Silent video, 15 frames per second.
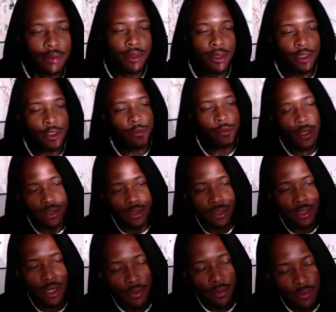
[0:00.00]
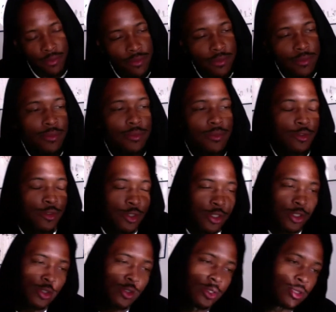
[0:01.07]
you're expecting something, for
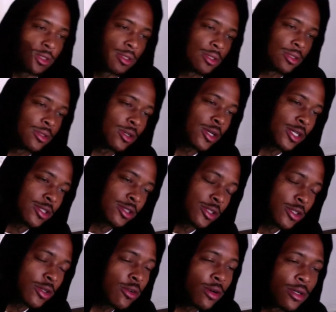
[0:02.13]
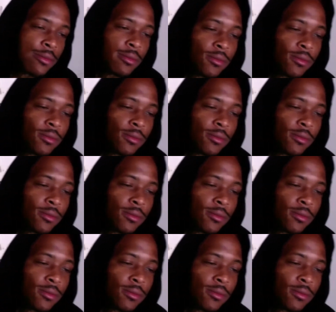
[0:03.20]
sure, you know that's the norm.